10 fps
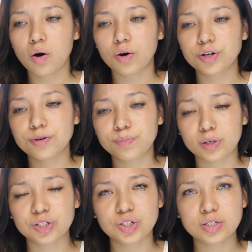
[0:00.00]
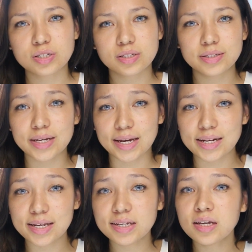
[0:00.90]
or your brushes
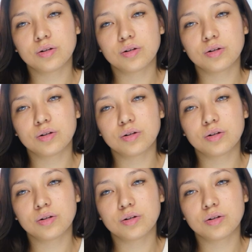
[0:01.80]
daily,